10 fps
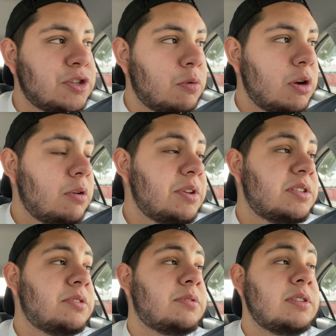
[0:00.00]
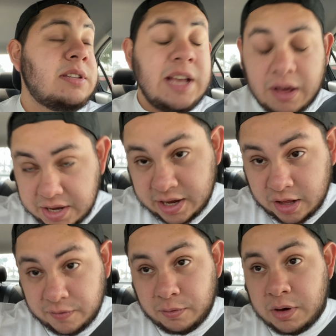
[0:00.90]
we're going to Downey
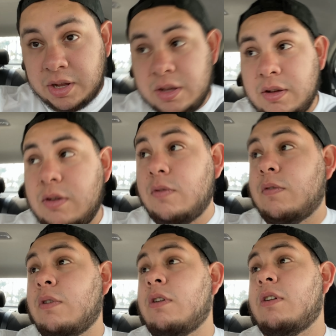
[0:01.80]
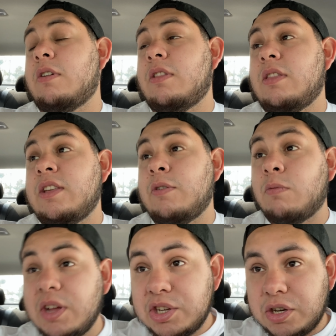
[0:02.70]
California for the
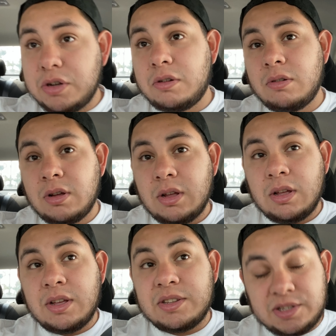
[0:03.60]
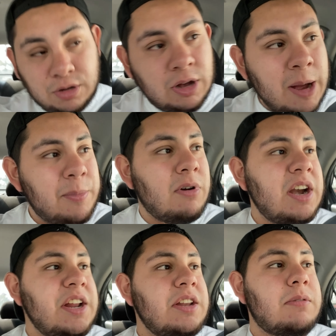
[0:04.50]
original, still
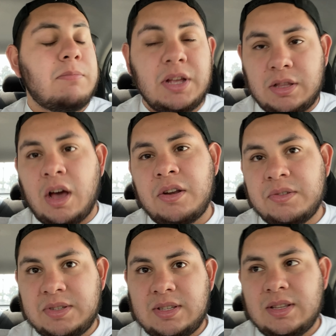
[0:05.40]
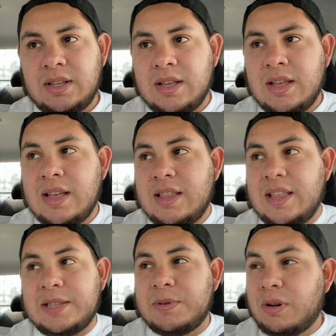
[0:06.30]
operating McDonald's
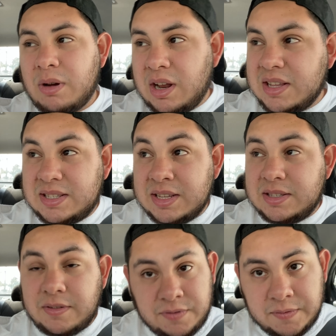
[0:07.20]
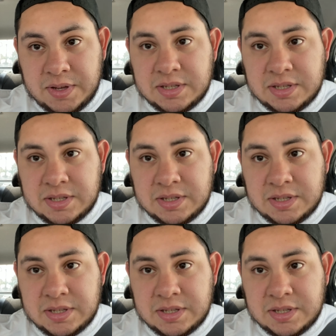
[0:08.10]
that's been going on since the 50s